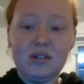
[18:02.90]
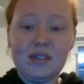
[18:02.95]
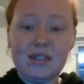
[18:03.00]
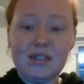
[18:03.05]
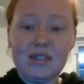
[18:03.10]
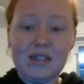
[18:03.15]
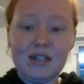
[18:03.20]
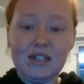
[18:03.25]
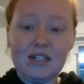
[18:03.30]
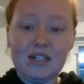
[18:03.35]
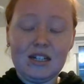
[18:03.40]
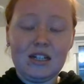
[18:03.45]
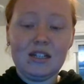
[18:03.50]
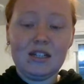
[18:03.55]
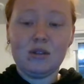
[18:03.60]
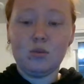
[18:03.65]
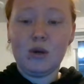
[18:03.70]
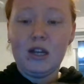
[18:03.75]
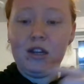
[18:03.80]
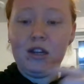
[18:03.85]
stitches
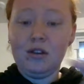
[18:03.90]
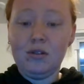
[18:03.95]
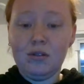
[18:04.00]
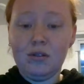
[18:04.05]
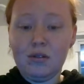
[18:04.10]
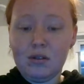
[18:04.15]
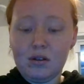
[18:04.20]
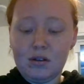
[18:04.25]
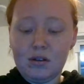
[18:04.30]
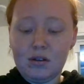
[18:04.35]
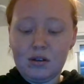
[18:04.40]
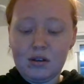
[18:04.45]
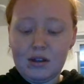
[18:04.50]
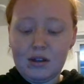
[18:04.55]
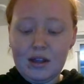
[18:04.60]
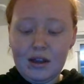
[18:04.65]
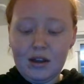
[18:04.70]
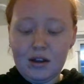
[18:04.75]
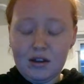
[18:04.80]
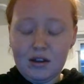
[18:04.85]
when you
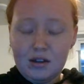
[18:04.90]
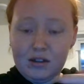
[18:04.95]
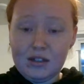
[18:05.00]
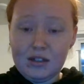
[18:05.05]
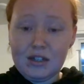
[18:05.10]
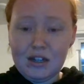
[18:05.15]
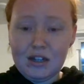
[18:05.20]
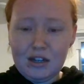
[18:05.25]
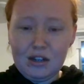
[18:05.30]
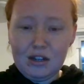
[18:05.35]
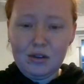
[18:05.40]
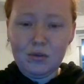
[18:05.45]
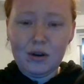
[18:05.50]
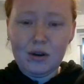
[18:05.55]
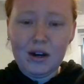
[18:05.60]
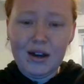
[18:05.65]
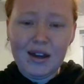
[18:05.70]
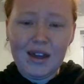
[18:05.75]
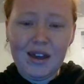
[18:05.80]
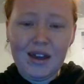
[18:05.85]
continue
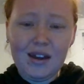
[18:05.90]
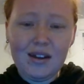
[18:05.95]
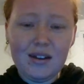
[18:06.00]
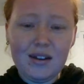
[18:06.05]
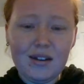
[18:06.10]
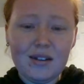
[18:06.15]
working.